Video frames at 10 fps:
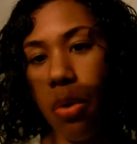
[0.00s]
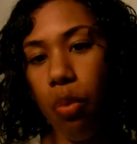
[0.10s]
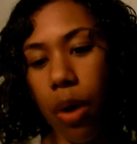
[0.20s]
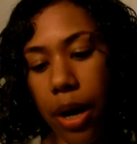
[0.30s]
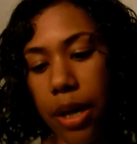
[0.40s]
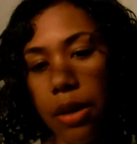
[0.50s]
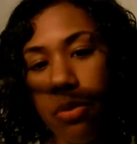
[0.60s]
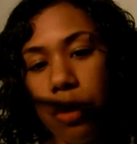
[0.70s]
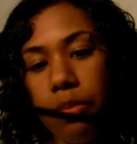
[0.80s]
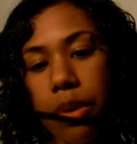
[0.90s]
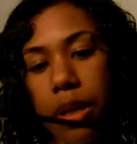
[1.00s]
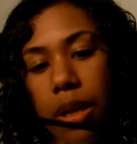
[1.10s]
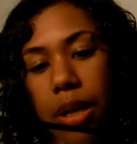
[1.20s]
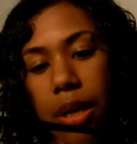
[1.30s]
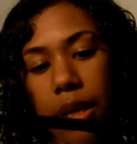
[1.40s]
Why a
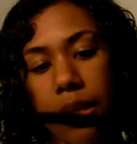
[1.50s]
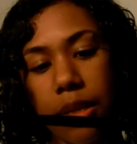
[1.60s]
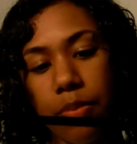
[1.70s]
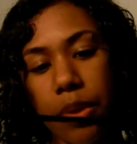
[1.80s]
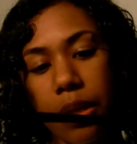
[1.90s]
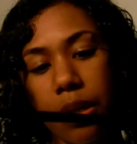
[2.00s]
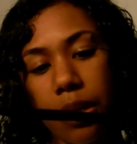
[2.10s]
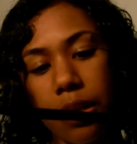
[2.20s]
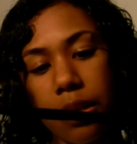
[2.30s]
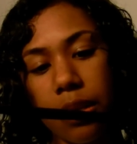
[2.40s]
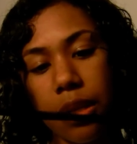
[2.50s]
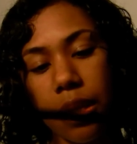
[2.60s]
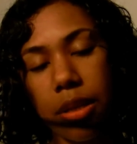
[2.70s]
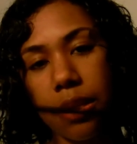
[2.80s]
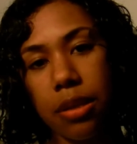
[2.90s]
ribbon is because
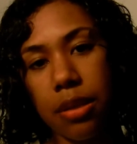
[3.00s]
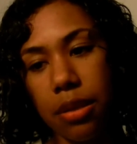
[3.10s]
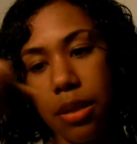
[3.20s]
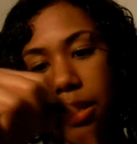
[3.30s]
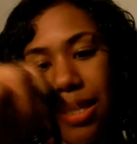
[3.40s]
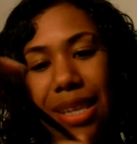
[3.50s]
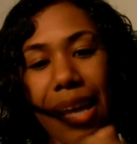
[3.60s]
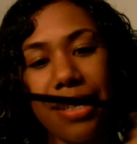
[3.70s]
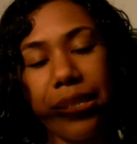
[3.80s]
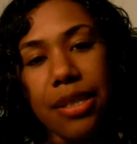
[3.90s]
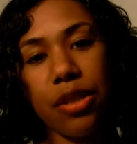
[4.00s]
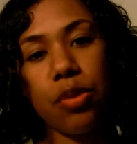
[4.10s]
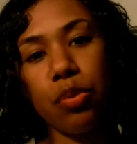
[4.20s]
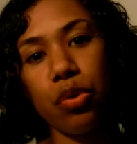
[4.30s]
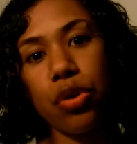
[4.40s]
it's satin and
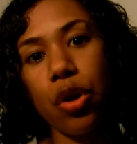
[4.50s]
smooth,